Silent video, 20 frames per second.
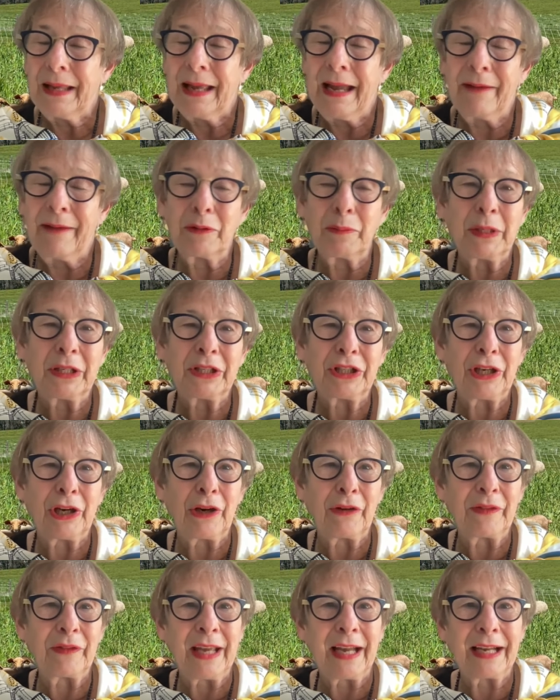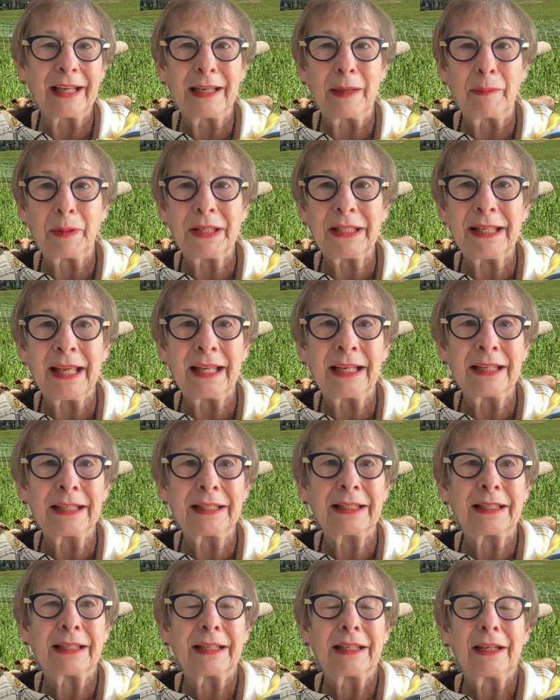having been chair of the academic
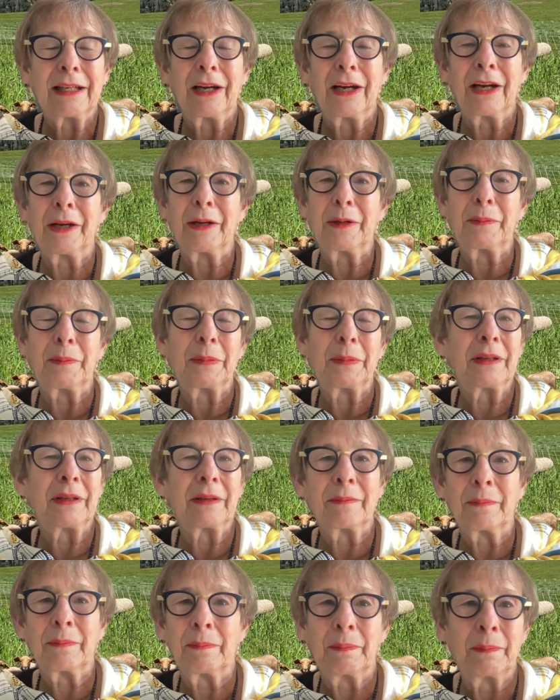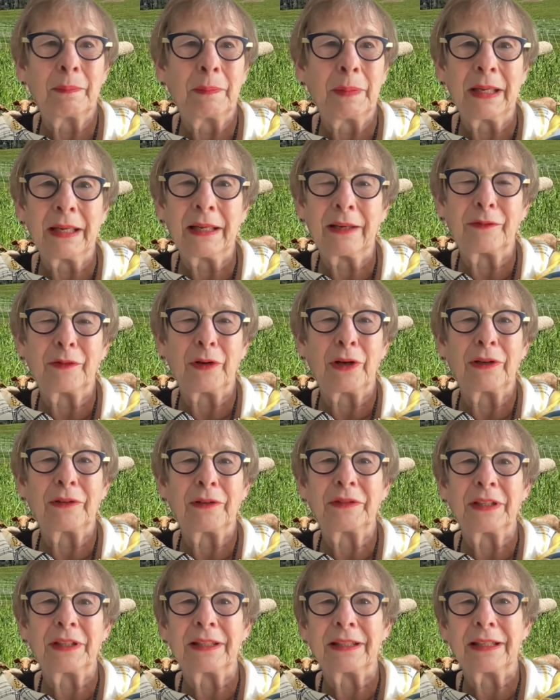senate. Um, being
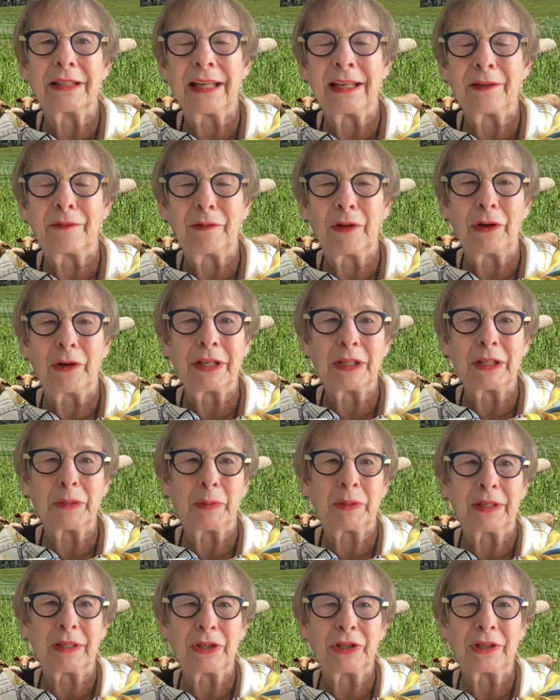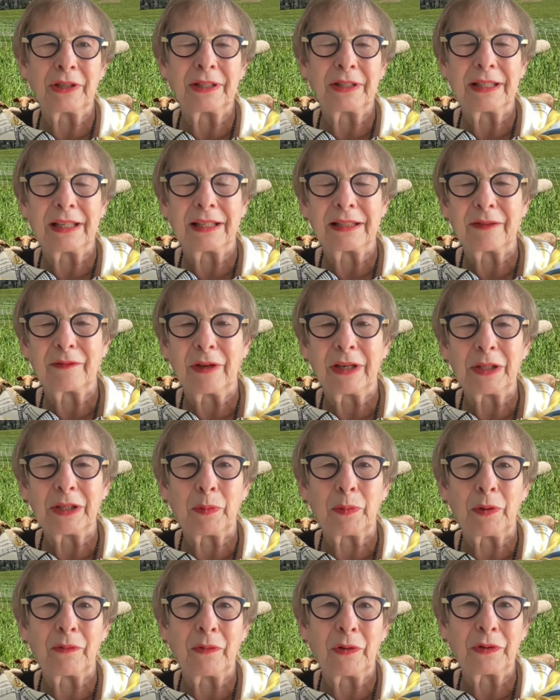involved in, in various positions as a vice
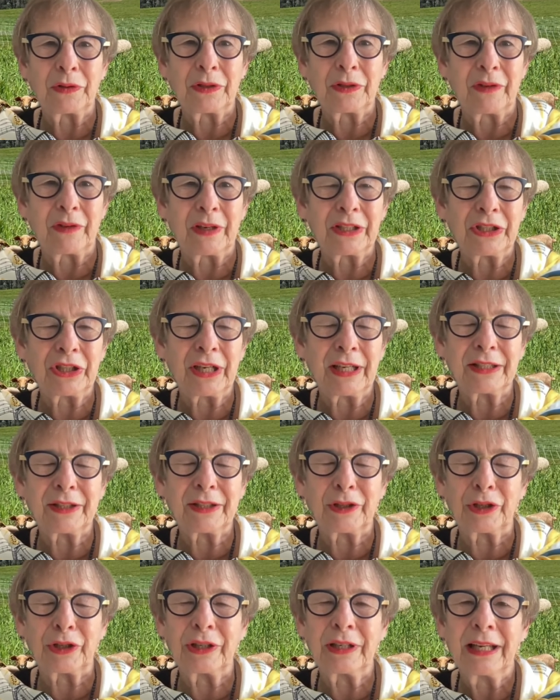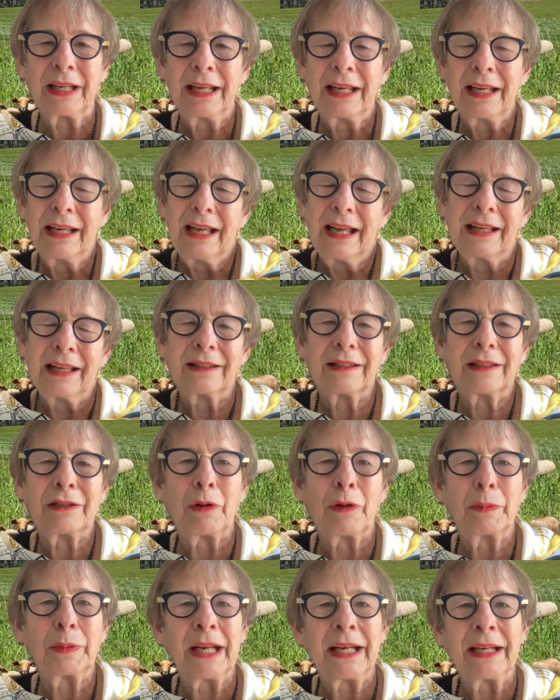provost or vice chancellor and
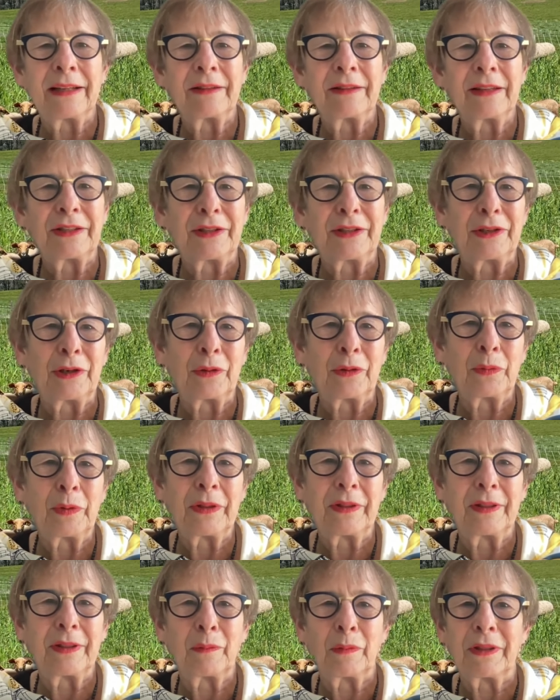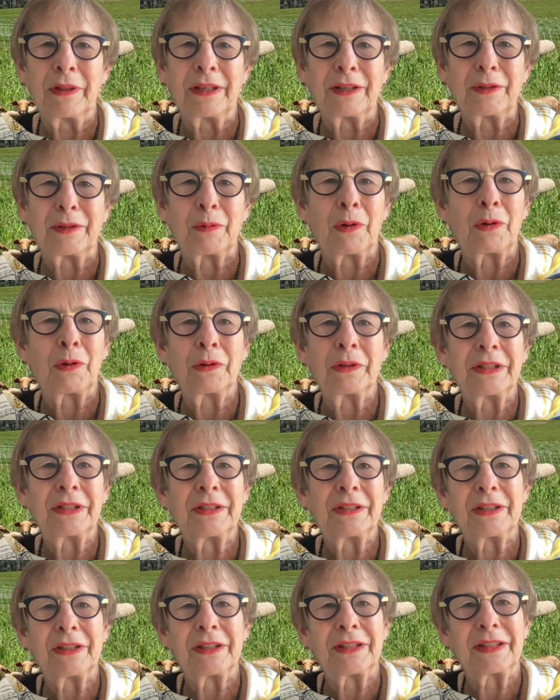culminating this year with, with this role it's
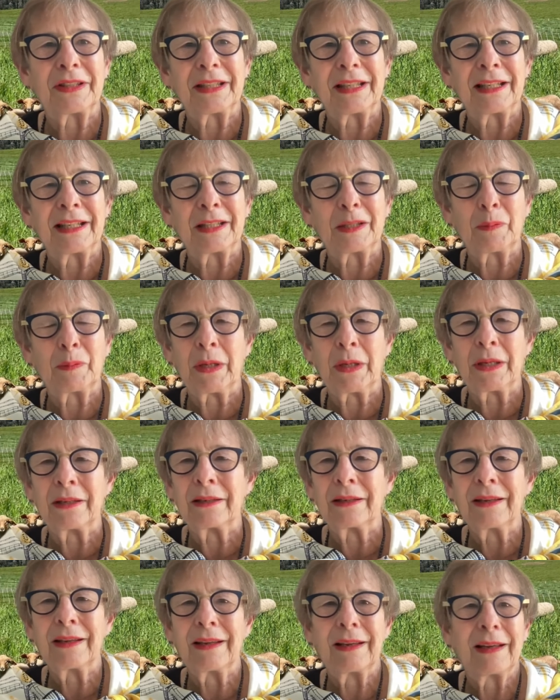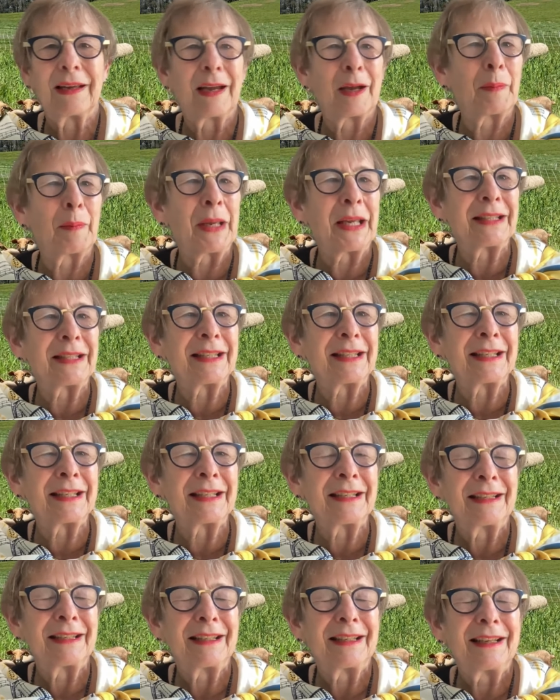just it's been
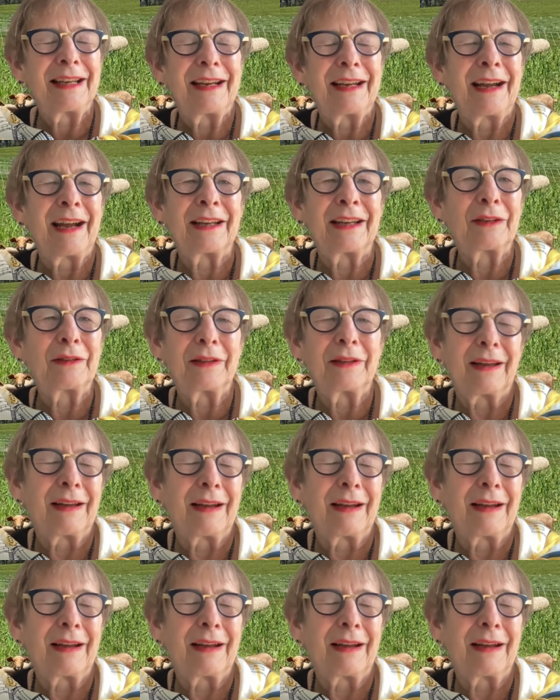amazing. I